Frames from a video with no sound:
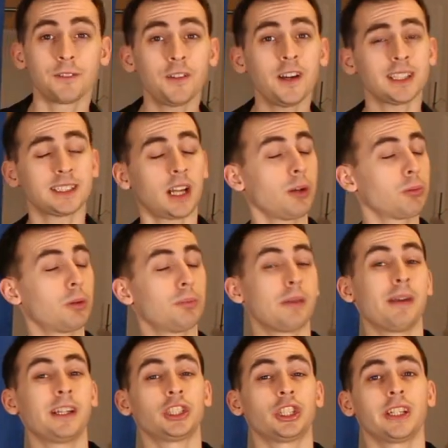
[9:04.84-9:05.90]
The first I will
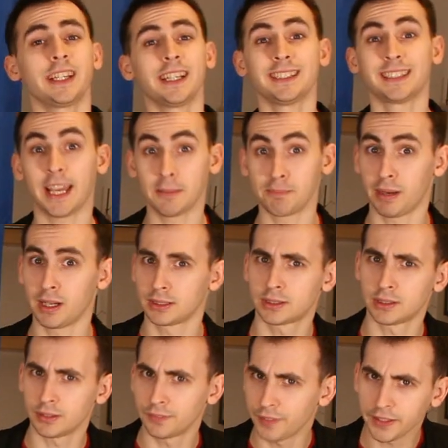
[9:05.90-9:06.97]
be mentioning is a
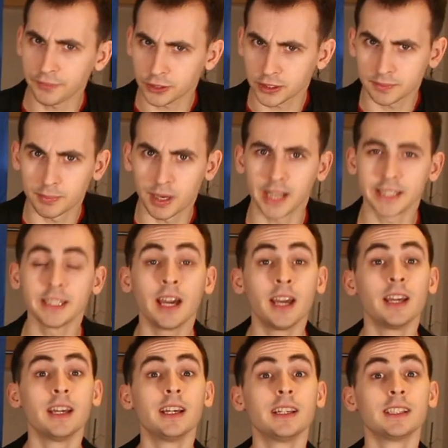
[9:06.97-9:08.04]
personal favourite of mine,
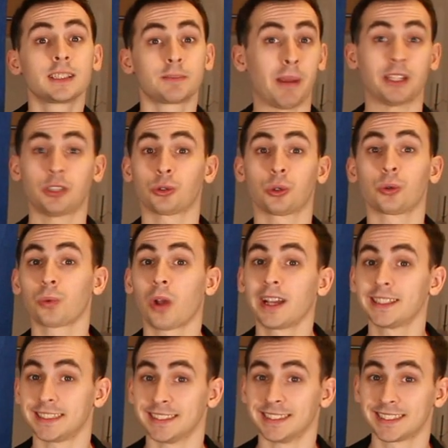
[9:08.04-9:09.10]
Spectral
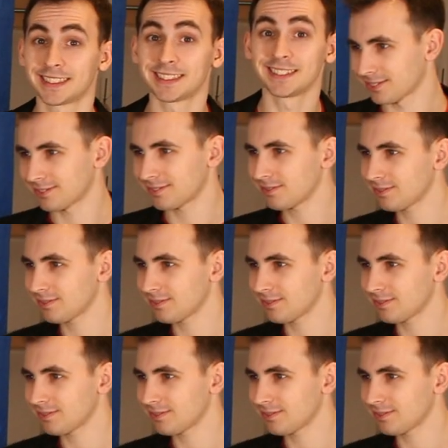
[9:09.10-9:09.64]
Horizons.